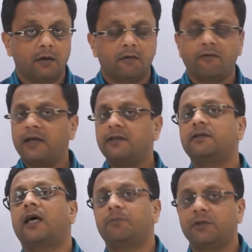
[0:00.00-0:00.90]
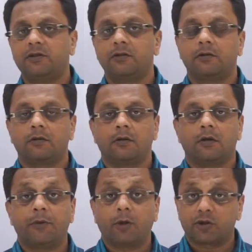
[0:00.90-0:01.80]
Why this happens?
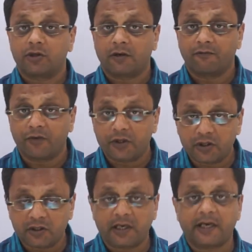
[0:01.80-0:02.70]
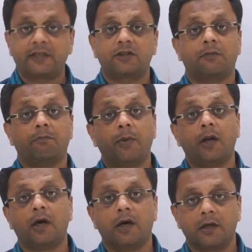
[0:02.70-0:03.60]
Because their vision gets
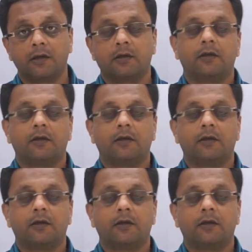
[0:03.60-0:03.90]
blurred.